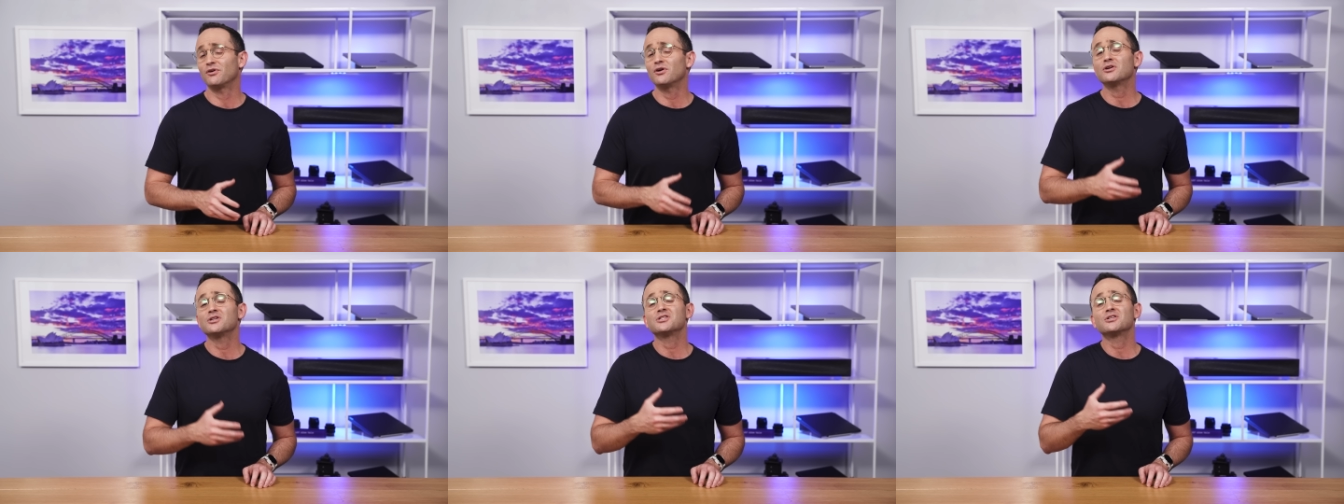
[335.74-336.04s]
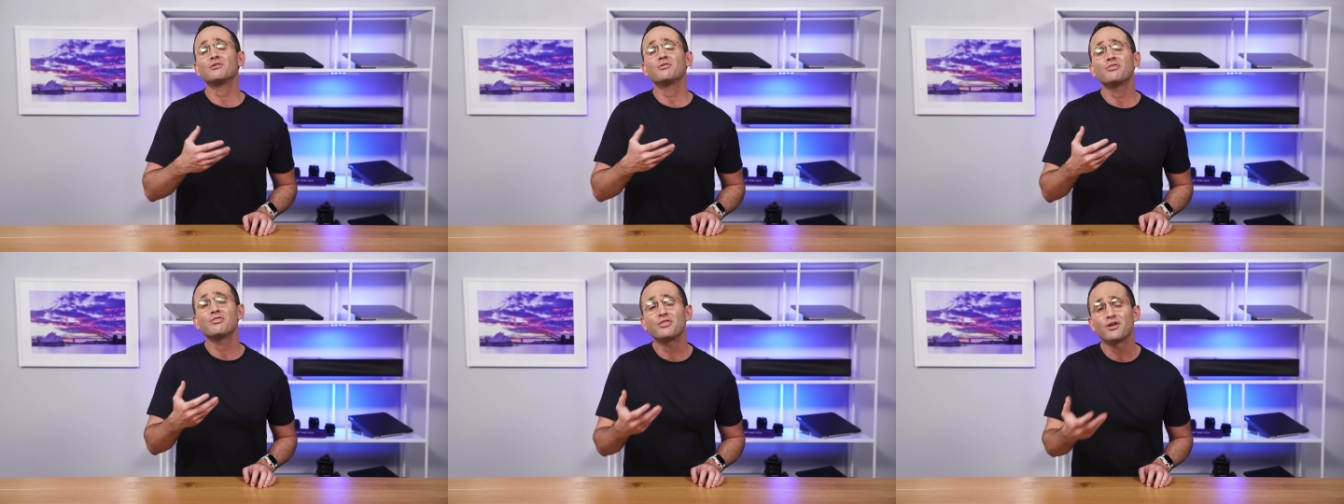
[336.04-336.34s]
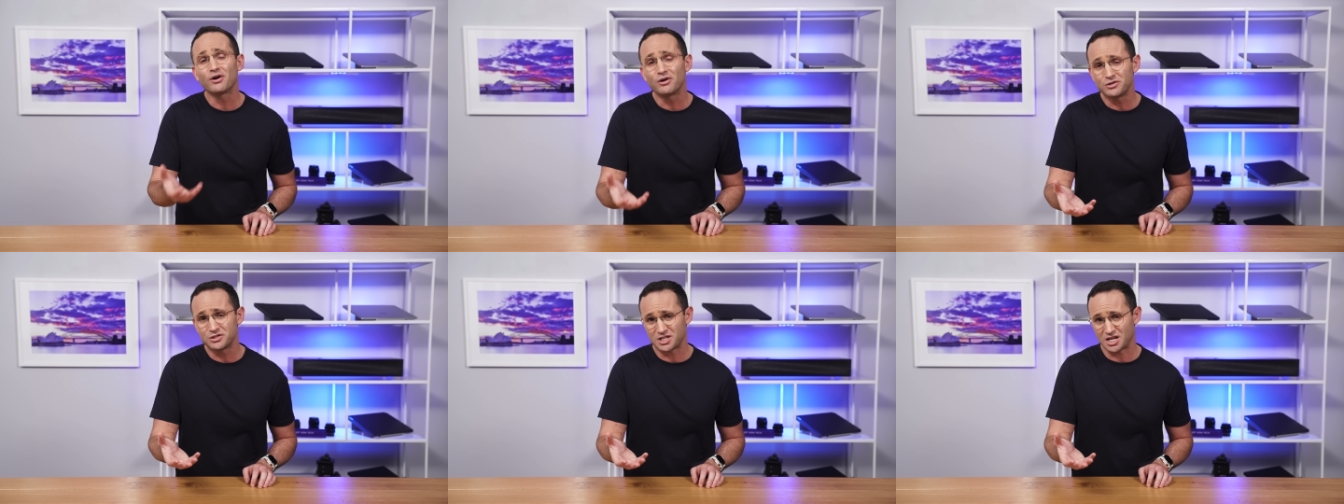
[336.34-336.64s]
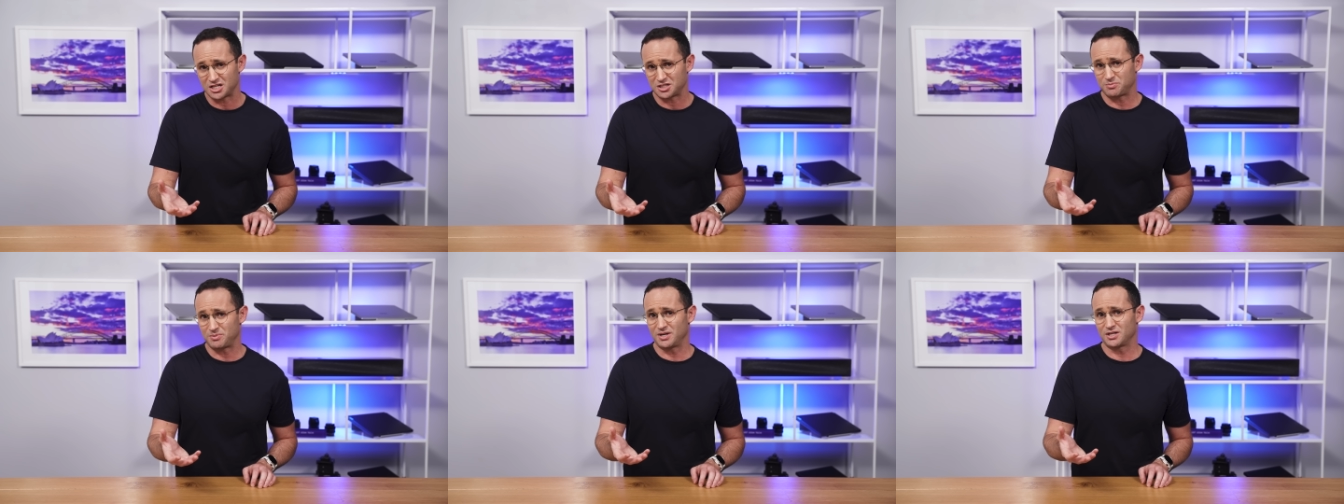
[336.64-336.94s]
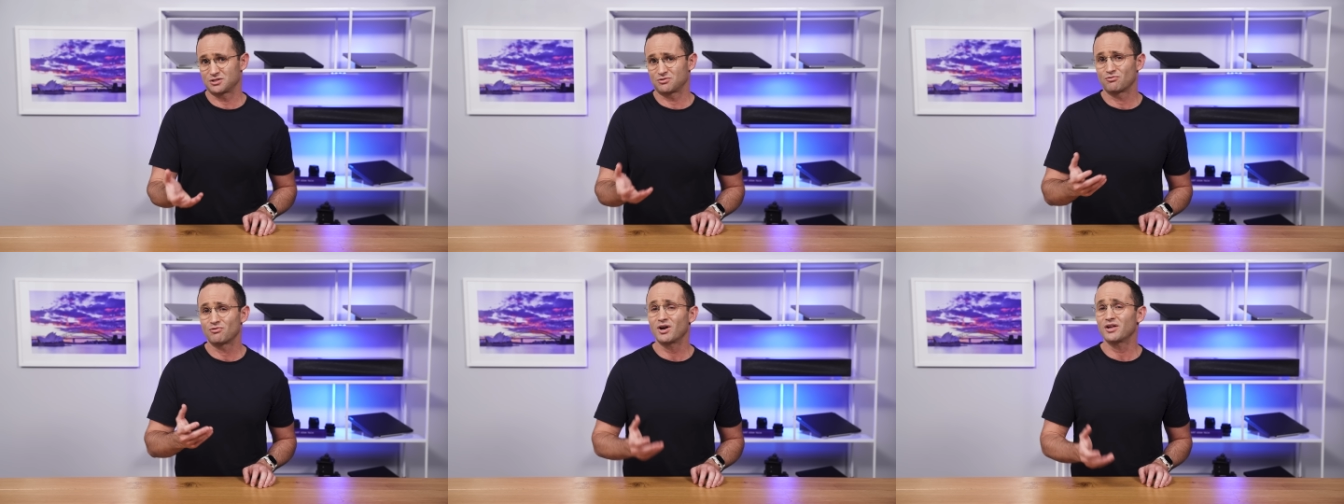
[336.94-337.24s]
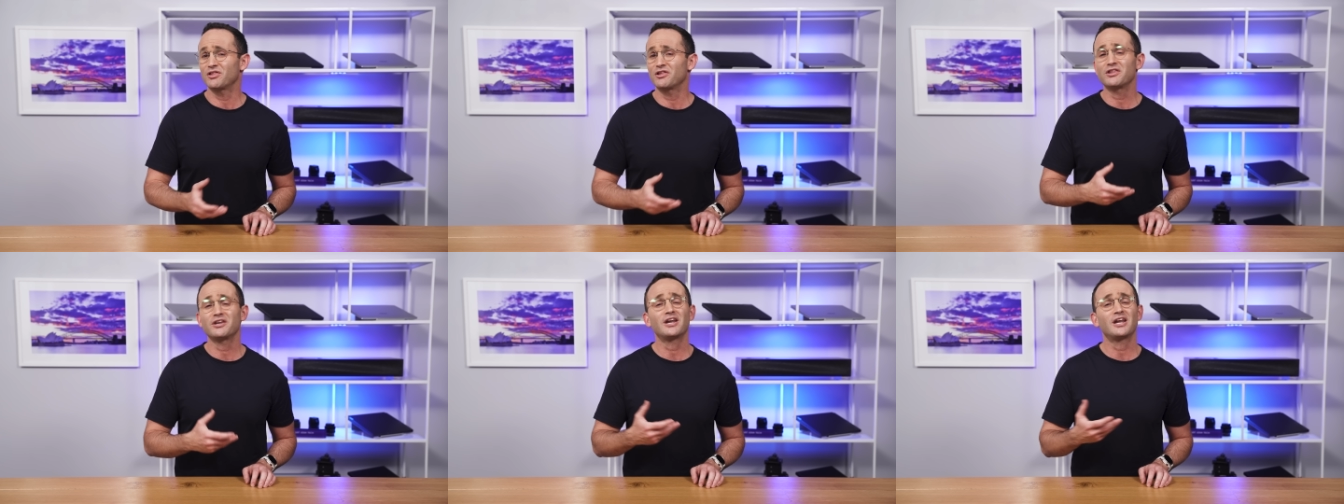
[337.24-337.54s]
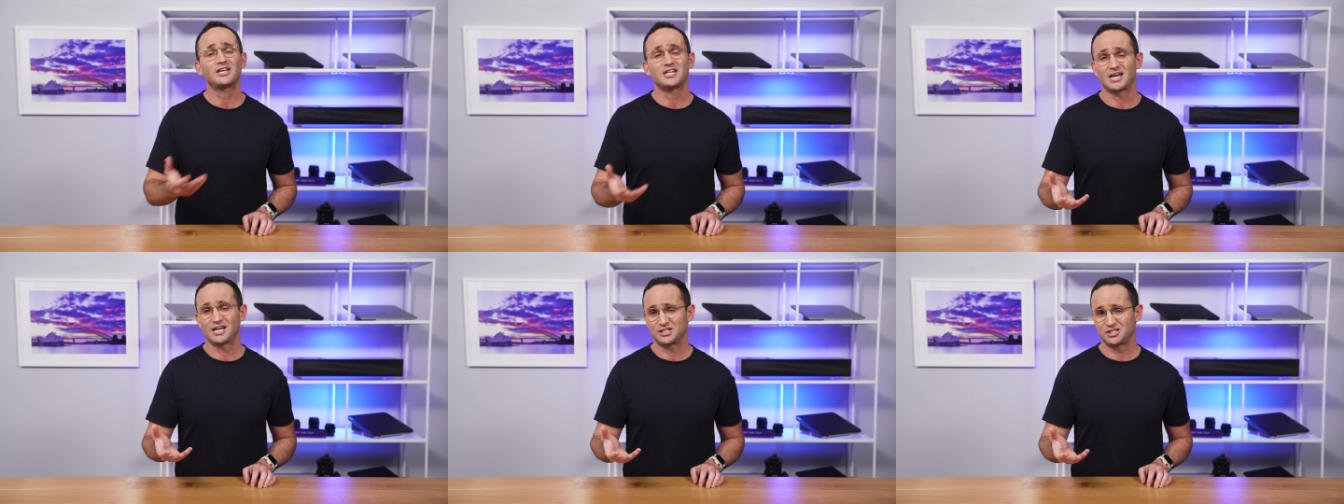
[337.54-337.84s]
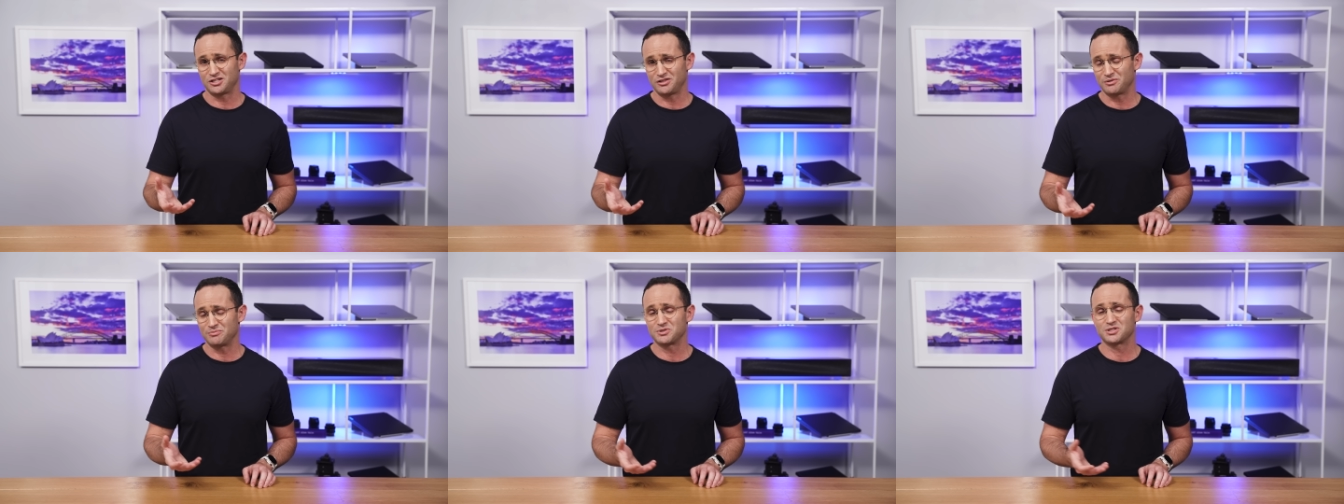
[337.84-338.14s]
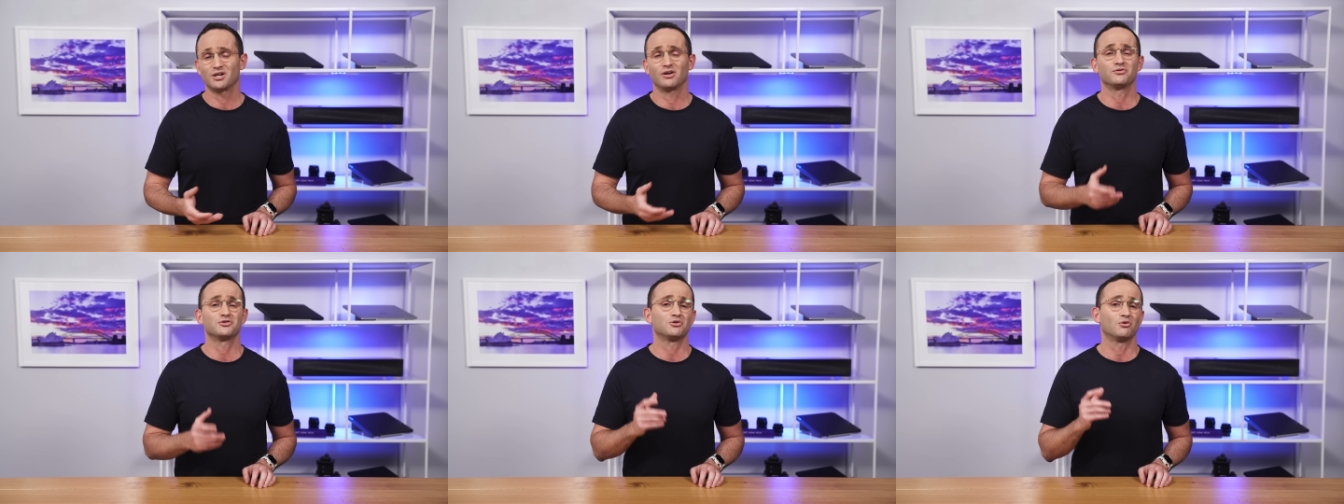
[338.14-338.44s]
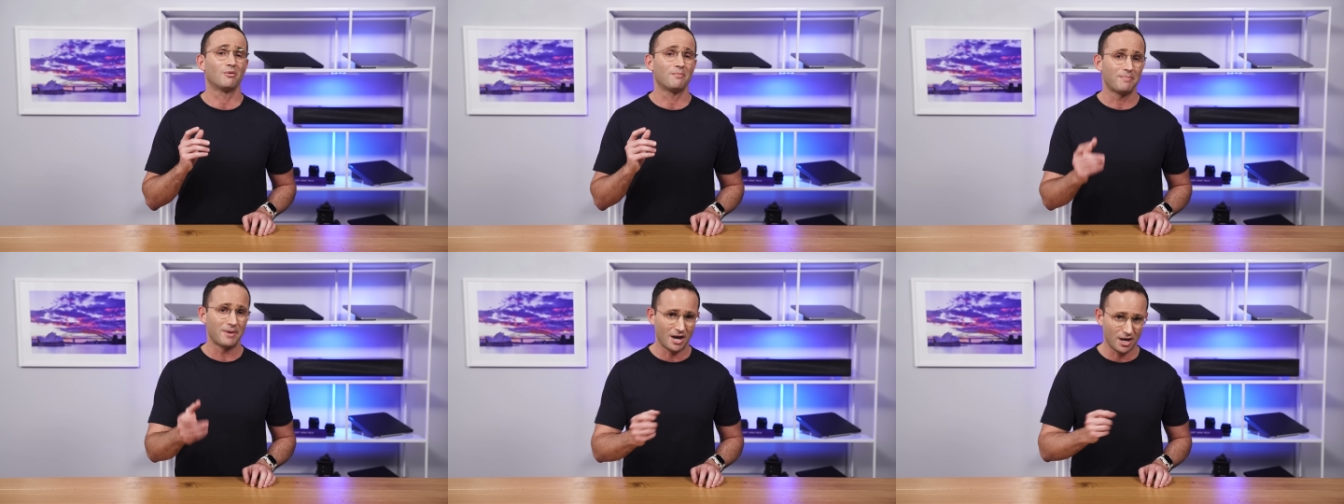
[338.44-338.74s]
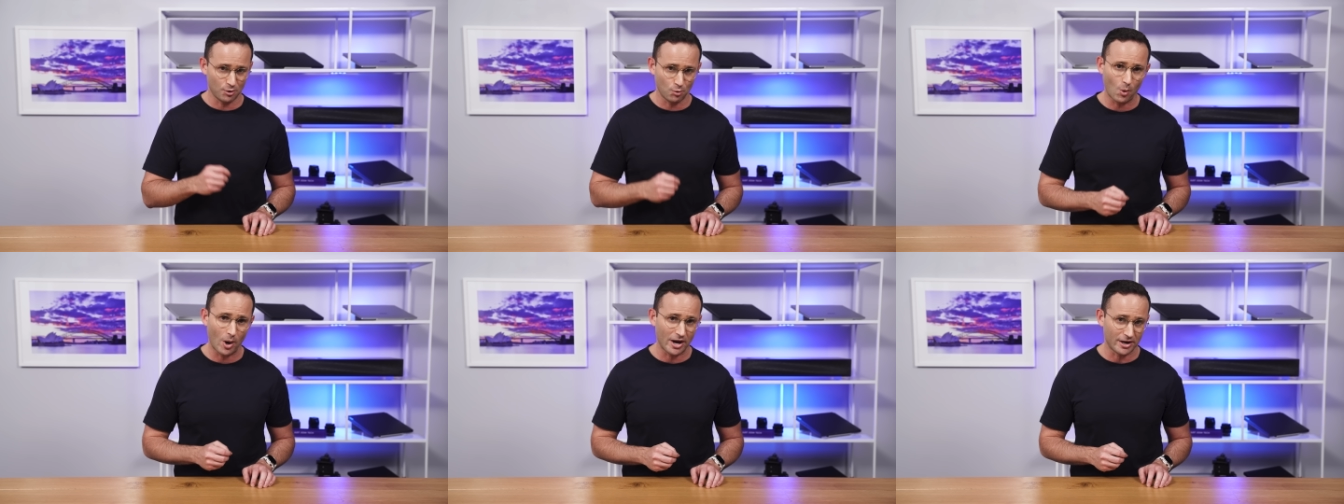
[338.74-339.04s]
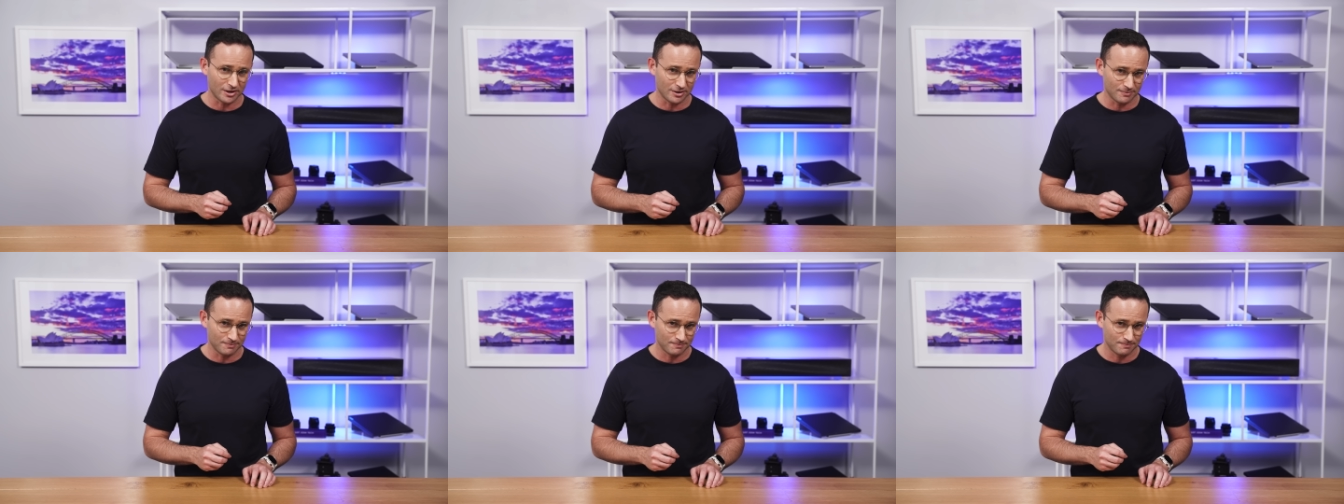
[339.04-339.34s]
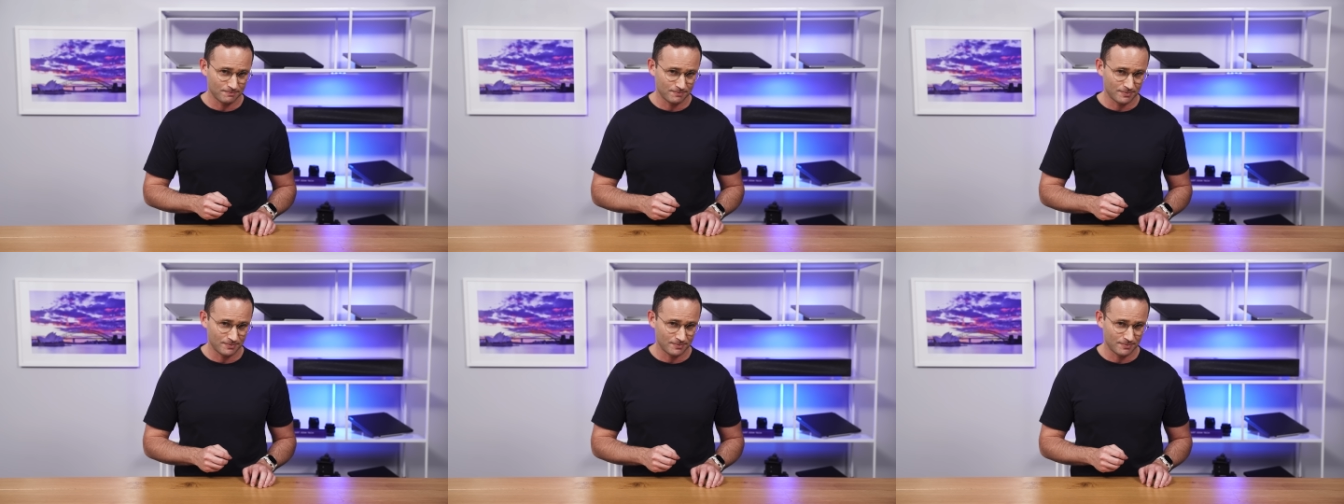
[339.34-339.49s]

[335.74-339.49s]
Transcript: focus on those aspects rather than attaching themselves to a bandwagon.